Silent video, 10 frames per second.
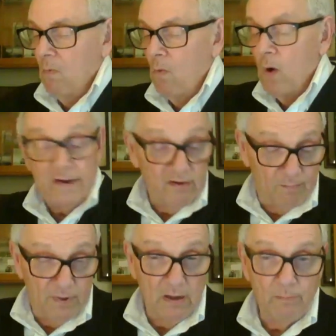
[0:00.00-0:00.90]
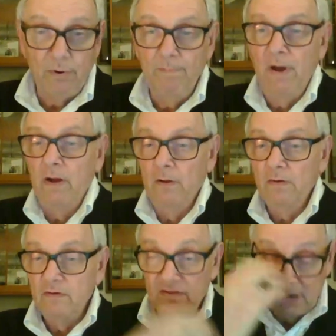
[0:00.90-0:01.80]
what is being
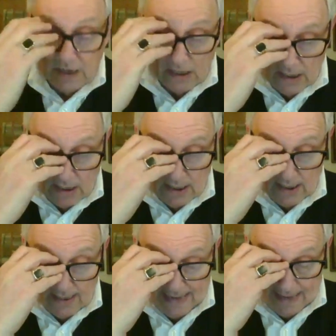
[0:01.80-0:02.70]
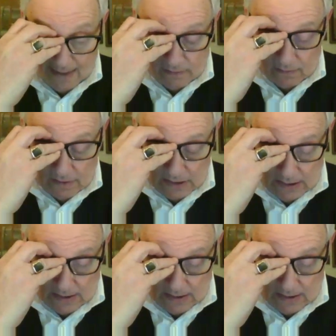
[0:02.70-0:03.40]
proposed. And